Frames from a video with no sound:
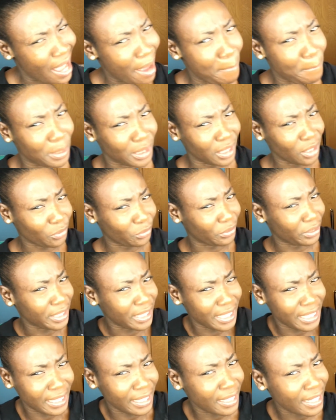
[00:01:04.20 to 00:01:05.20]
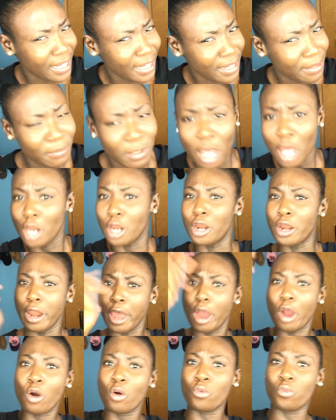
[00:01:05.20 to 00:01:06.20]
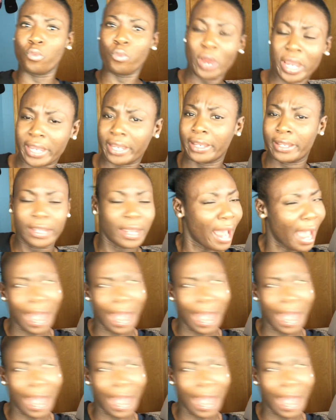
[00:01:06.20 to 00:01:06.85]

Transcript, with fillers: had blood running in him? No way.